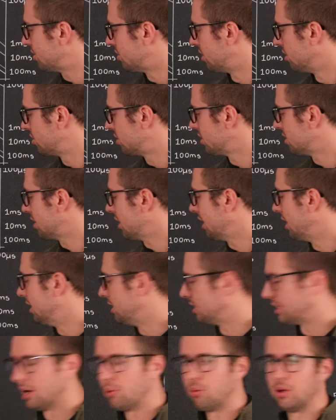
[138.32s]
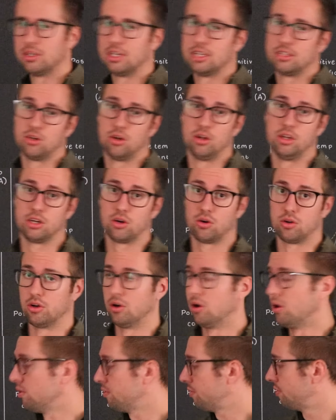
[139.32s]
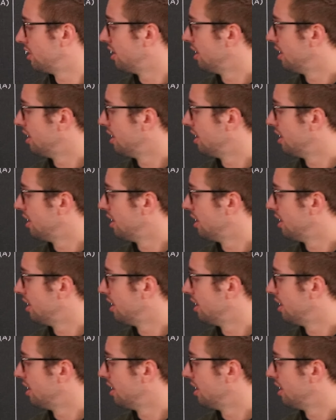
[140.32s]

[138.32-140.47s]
trenches is that when they're turning on or off,